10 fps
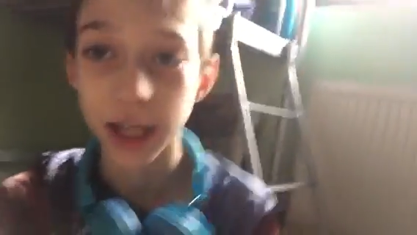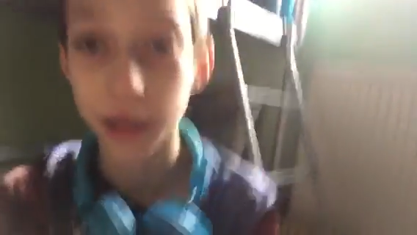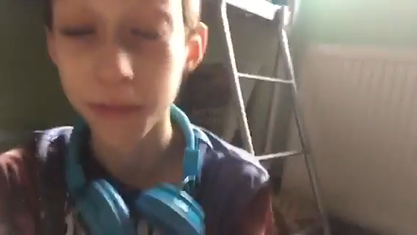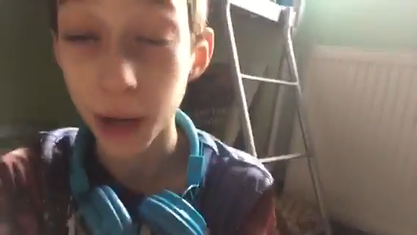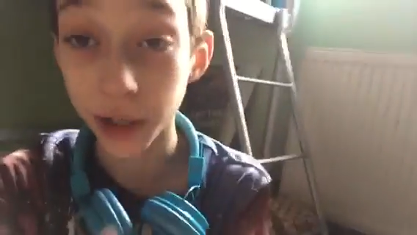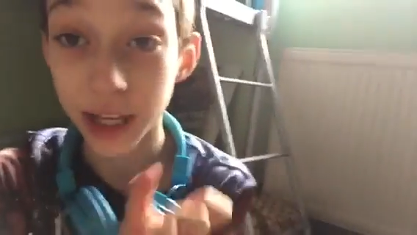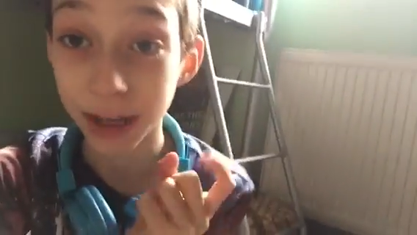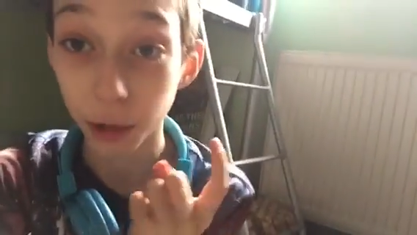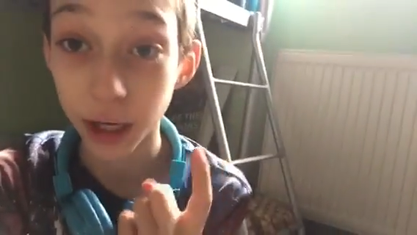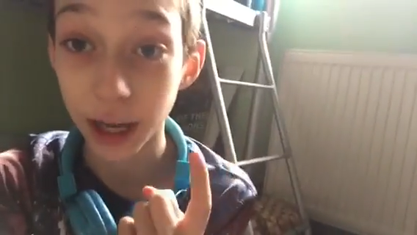It's
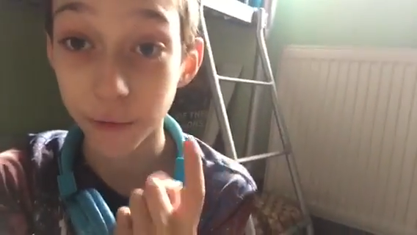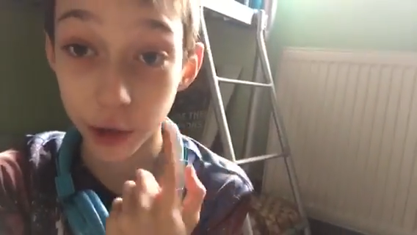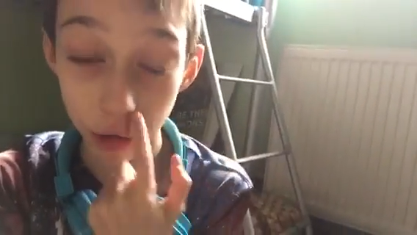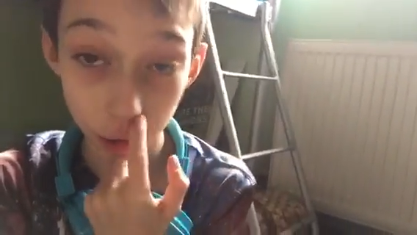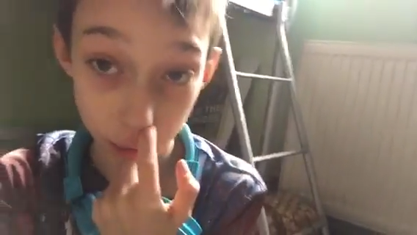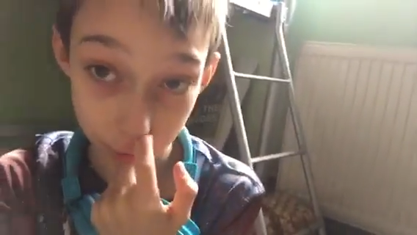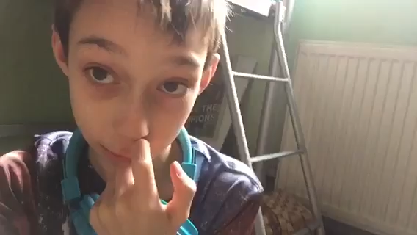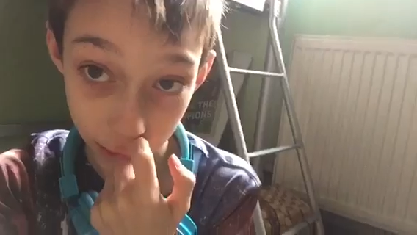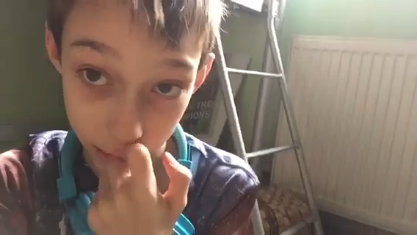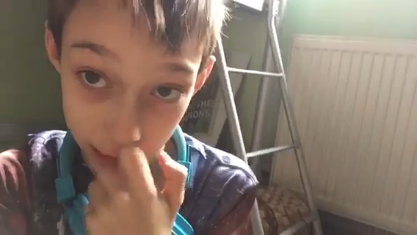Monday right now for you guys,
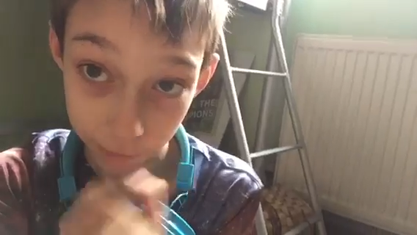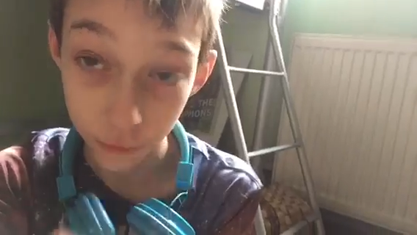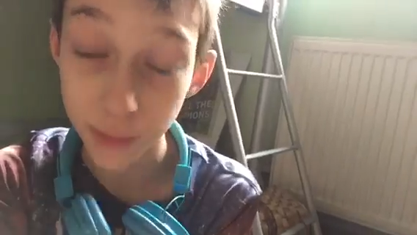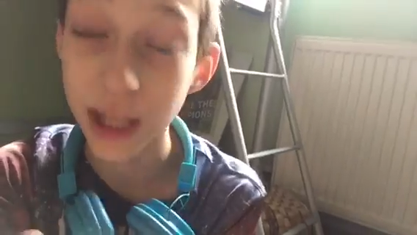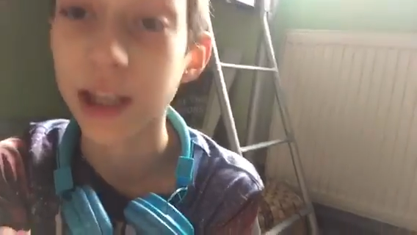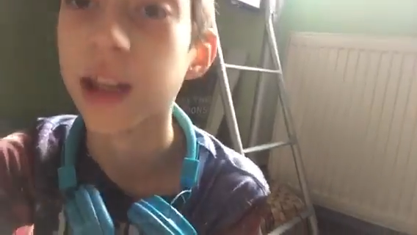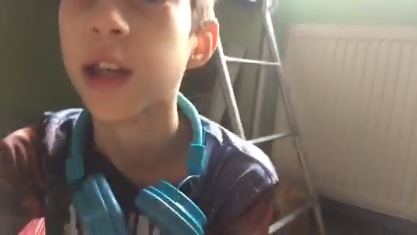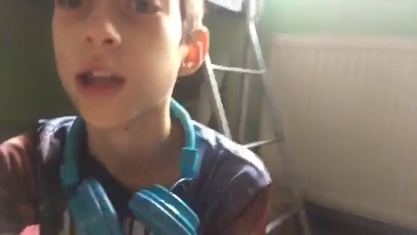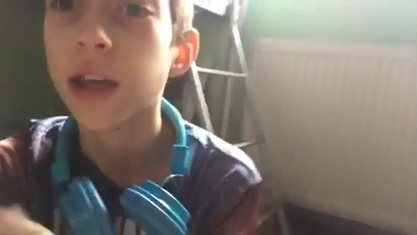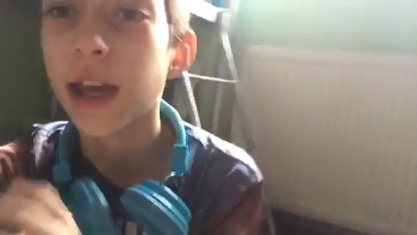it's Sunday for me.
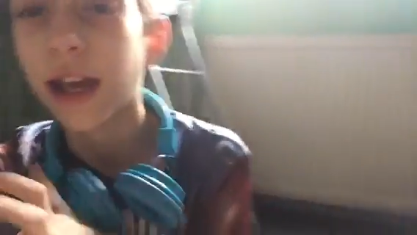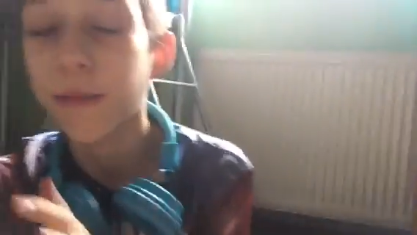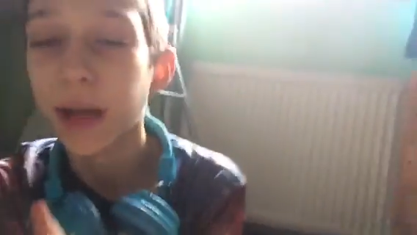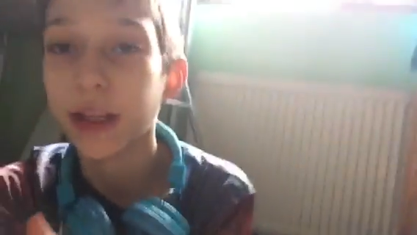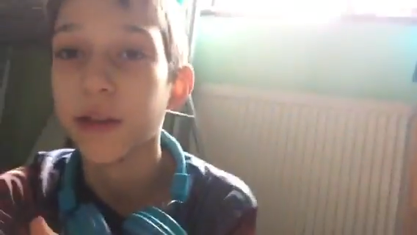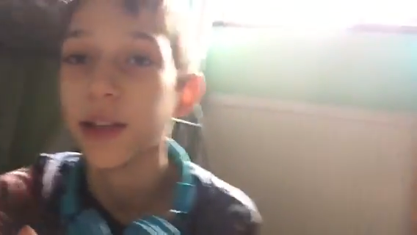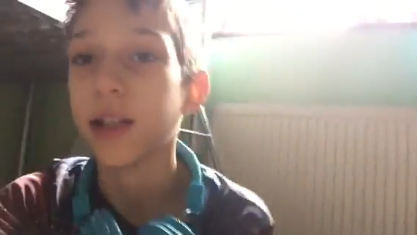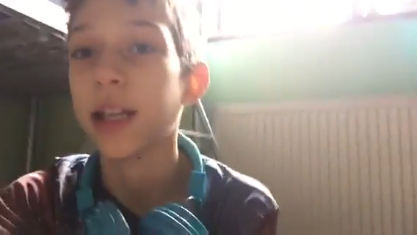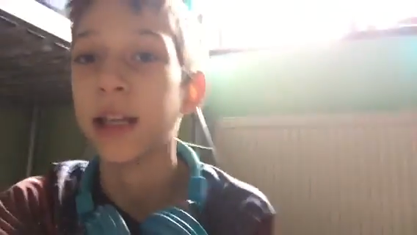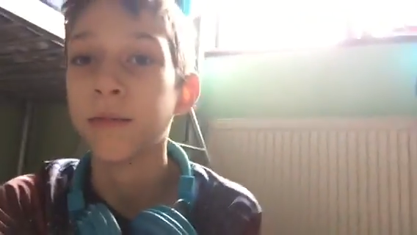And
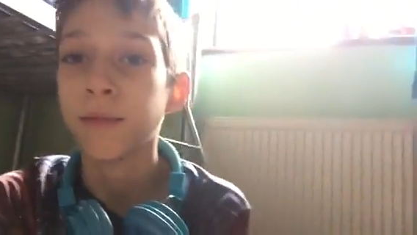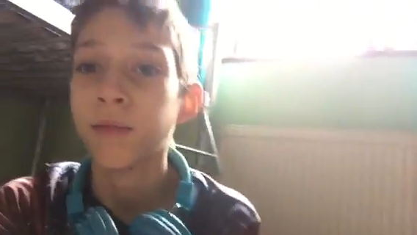basically,